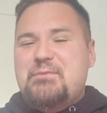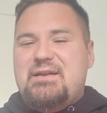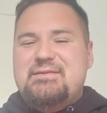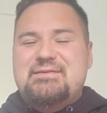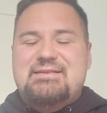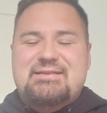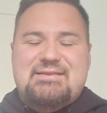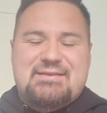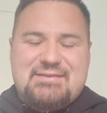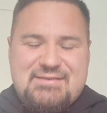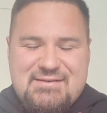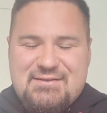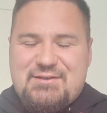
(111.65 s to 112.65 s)
this
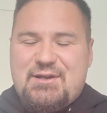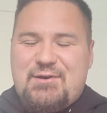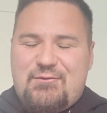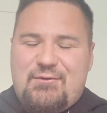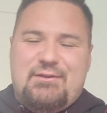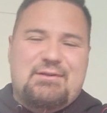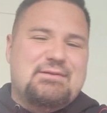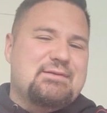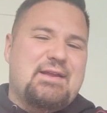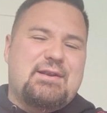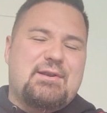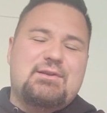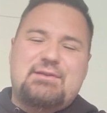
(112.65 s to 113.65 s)
is general,
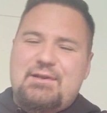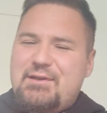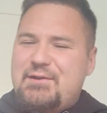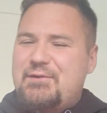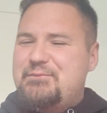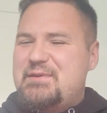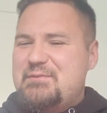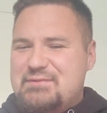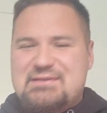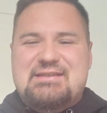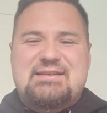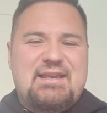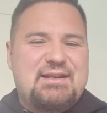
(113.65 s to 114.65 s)
and not a lot of people
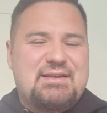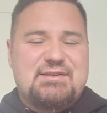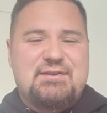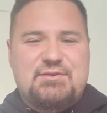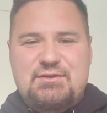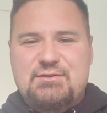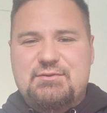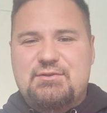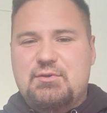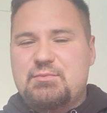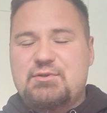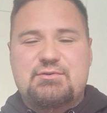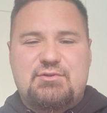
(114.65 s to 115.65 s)
say this on
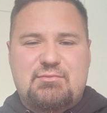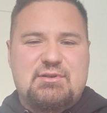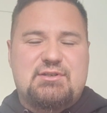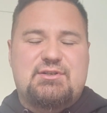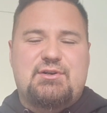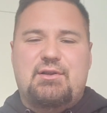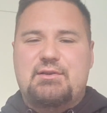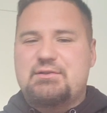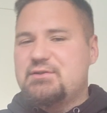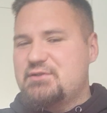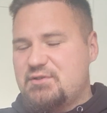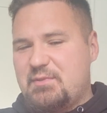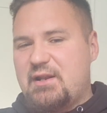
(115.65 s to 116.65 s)
YouTube
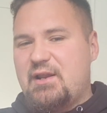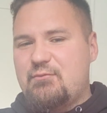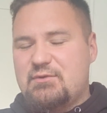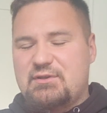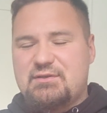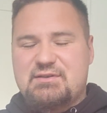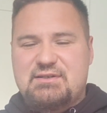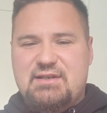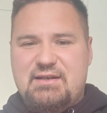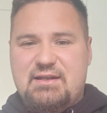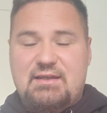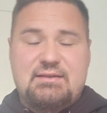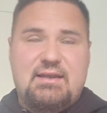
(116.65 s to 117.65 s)
astrologers, but I wanted to say
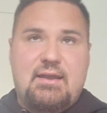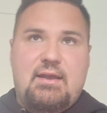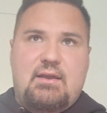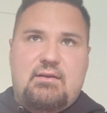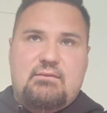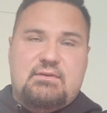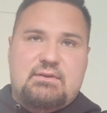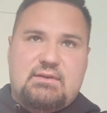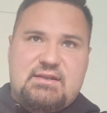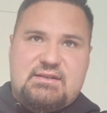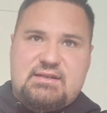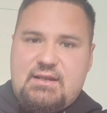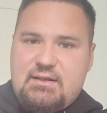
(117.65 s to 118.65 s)
that the
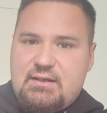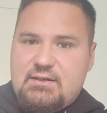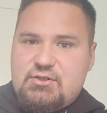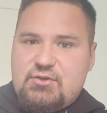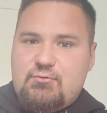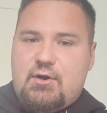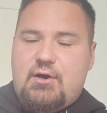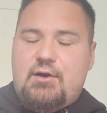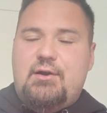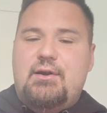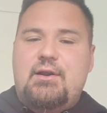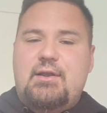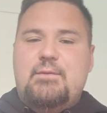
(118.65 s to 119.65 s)
ascendant you
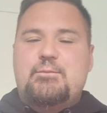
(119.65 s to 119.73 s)
are,